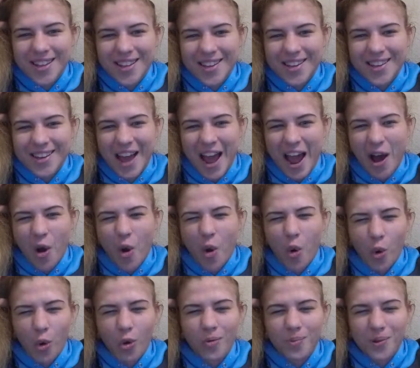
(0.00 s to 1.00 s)
like how
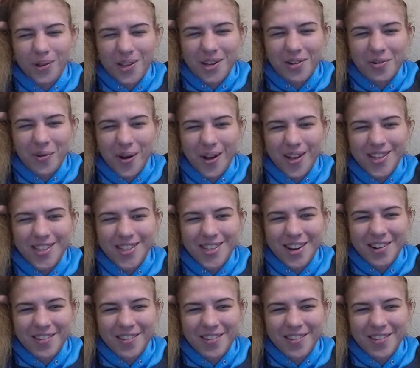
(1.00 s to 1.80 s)
horrible it was.